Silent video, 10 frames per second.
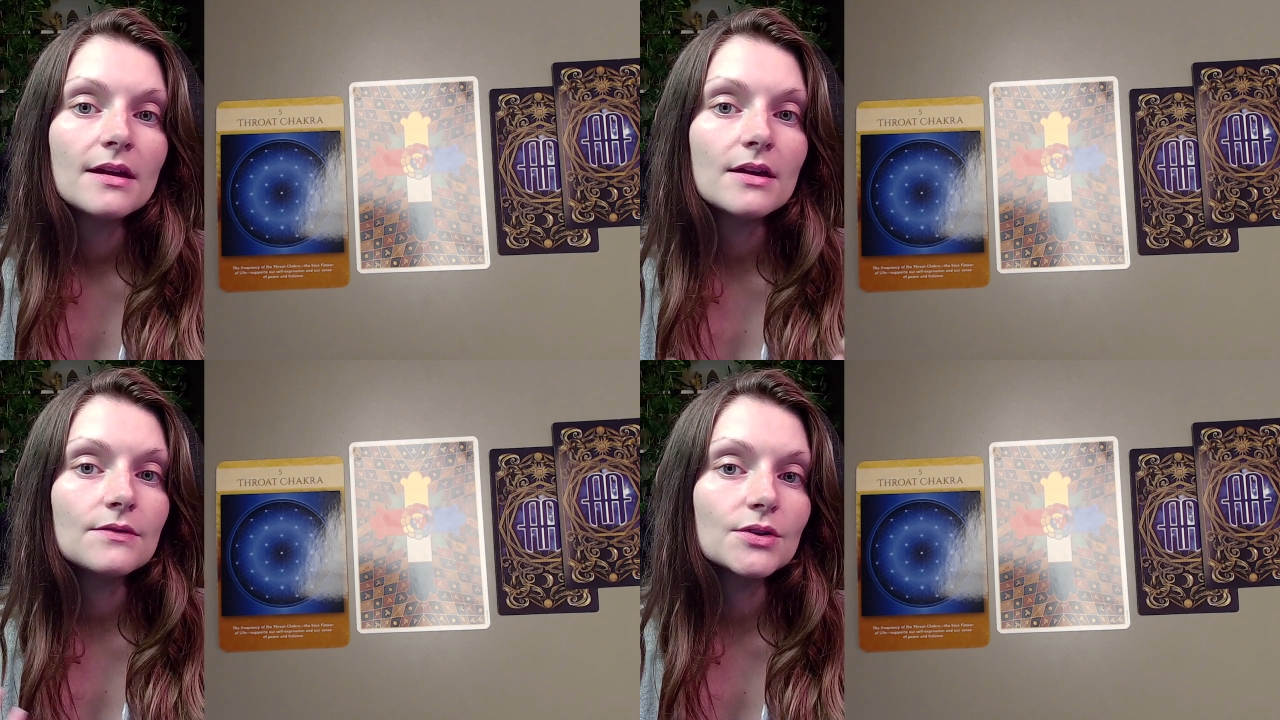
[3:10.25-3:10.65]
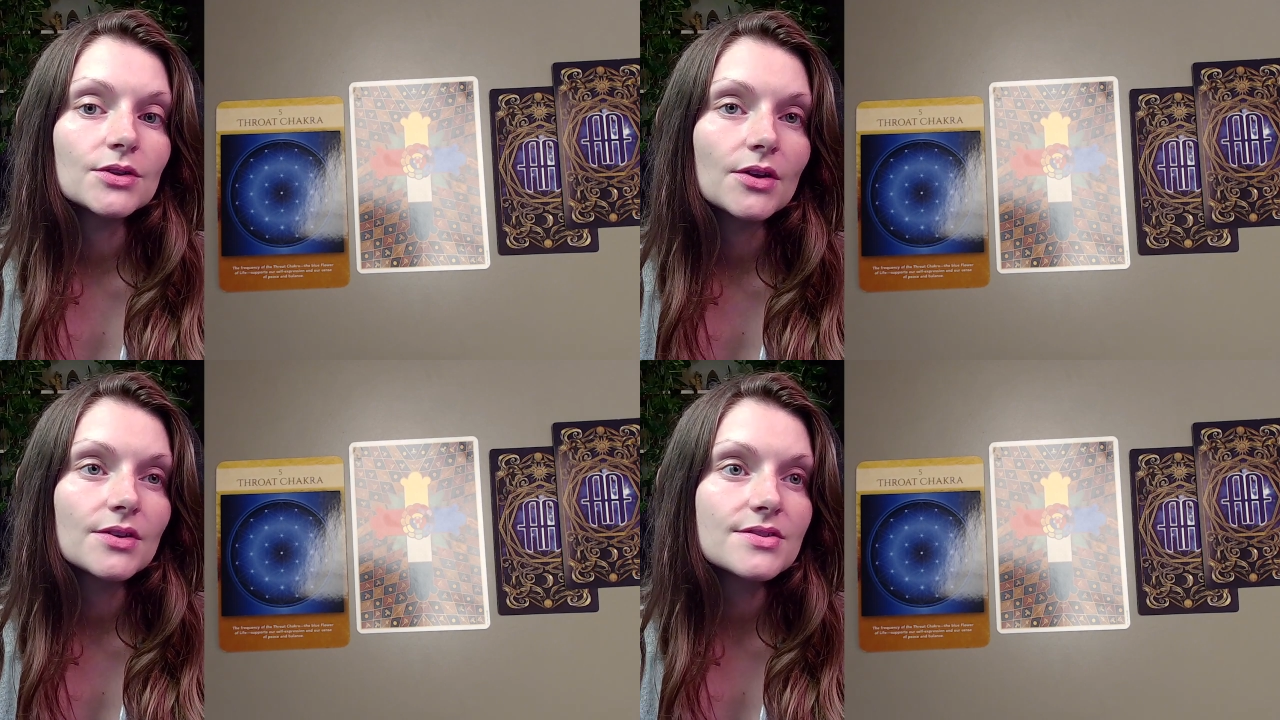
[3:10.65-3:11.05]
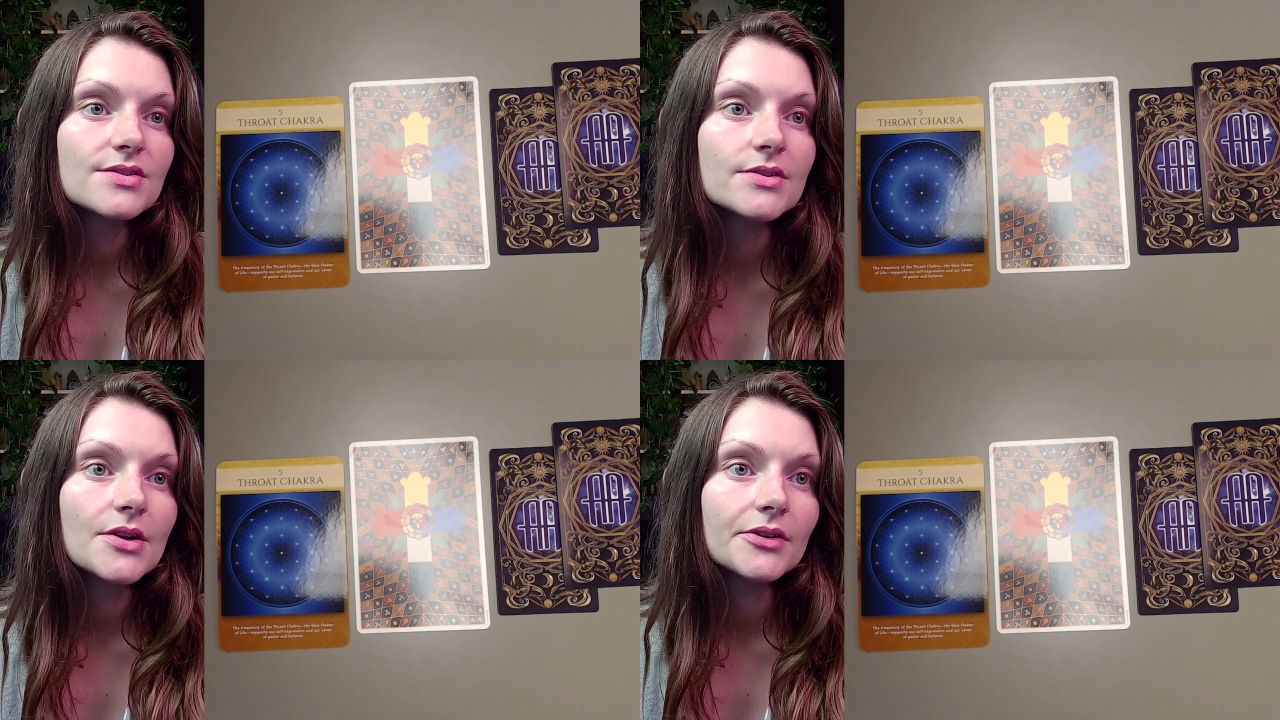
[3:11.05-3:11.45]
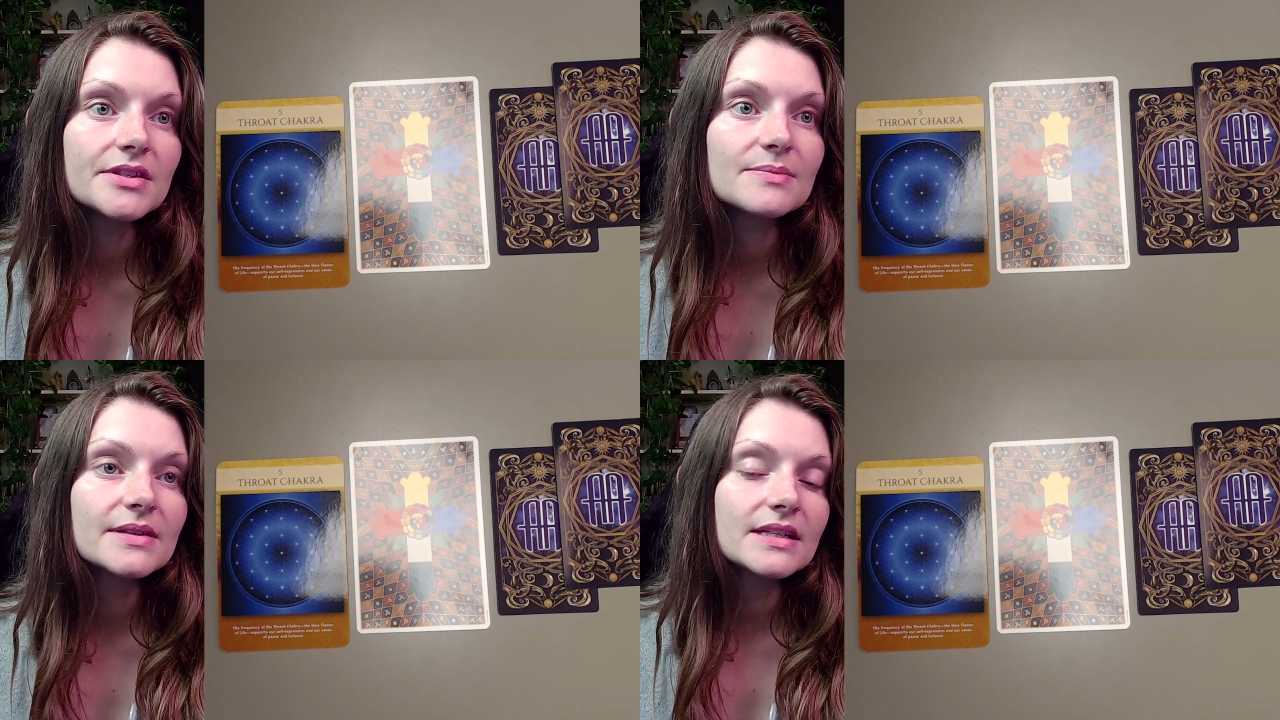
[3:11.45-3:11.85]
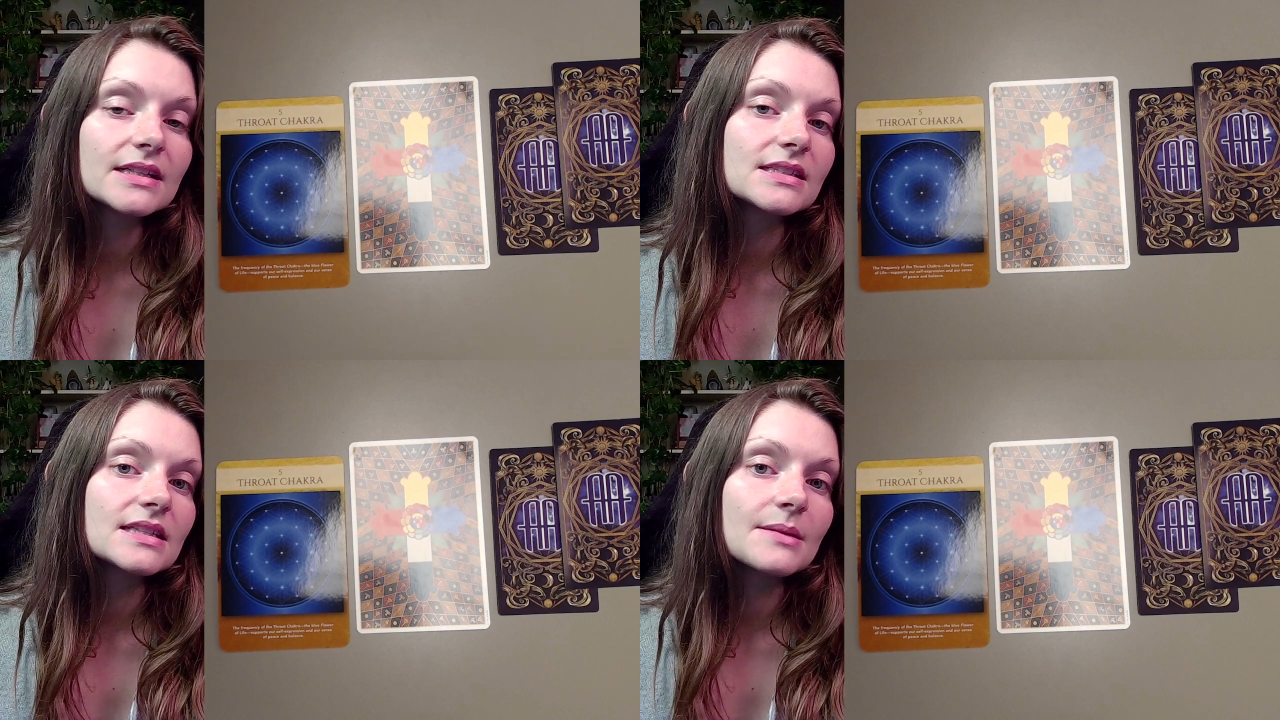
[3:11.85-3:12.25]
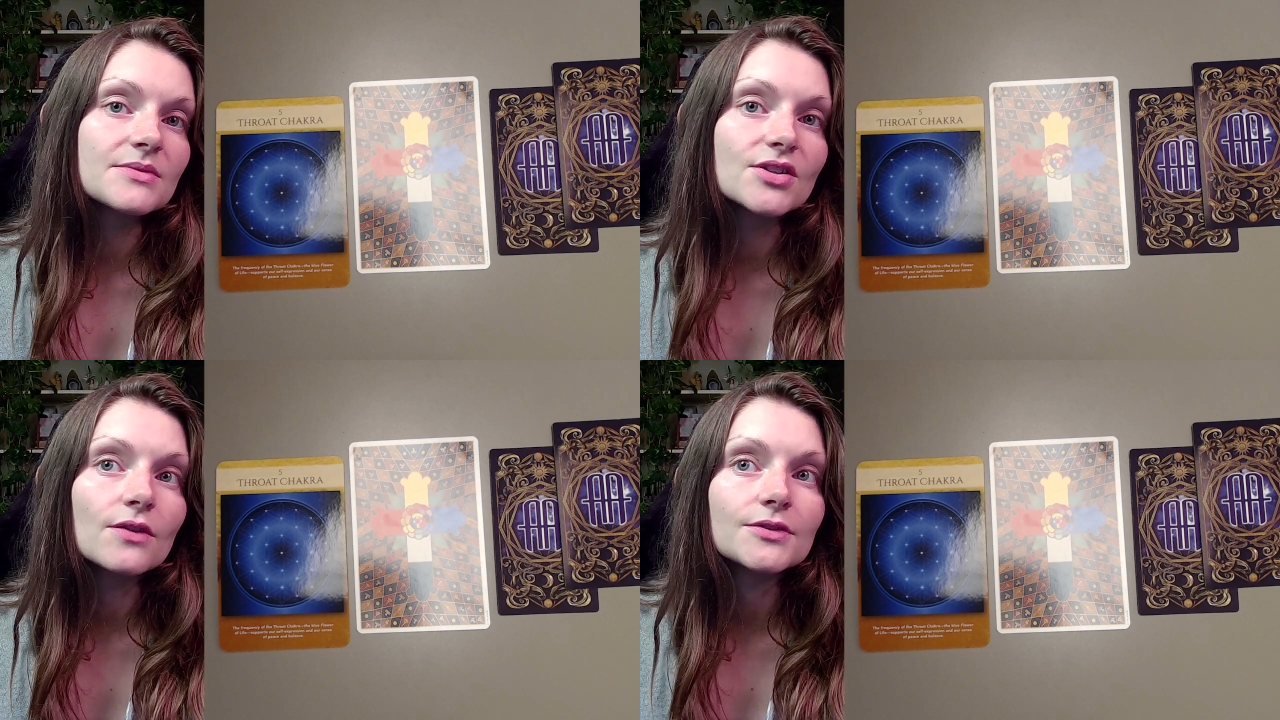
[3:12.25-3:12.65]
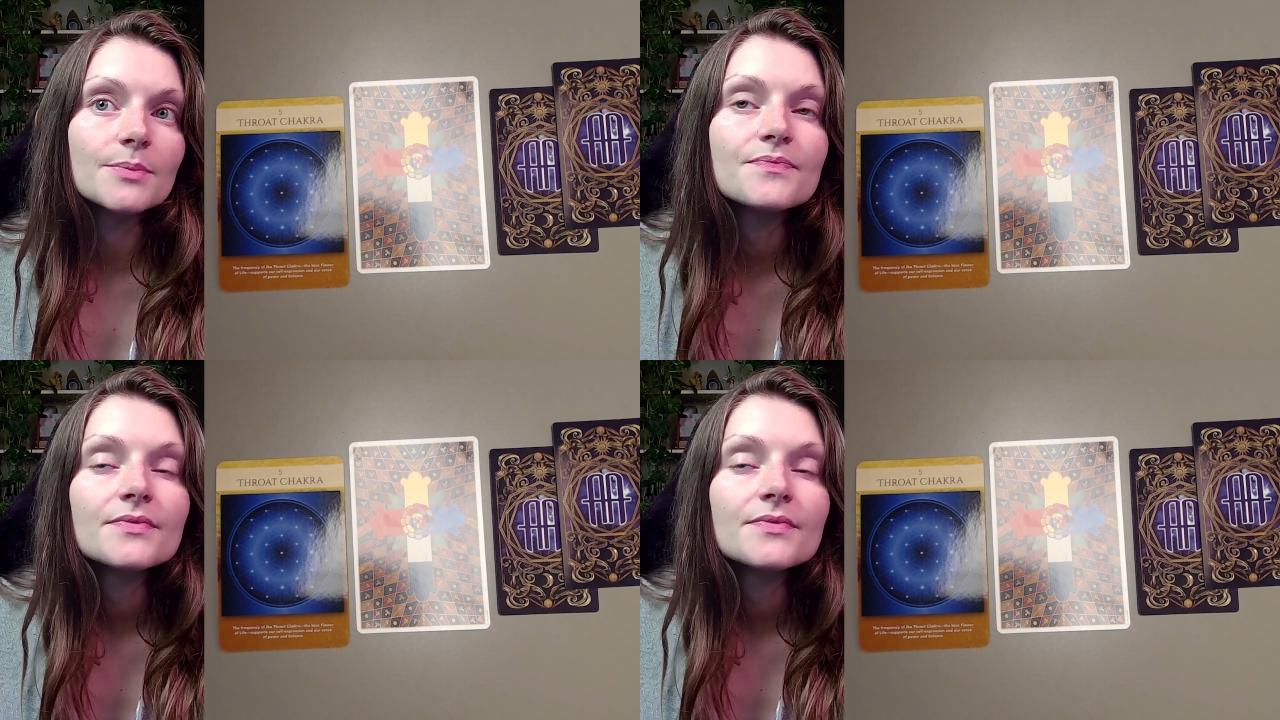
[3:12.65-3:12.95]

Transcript: if you're not necessarily speaking to them as often.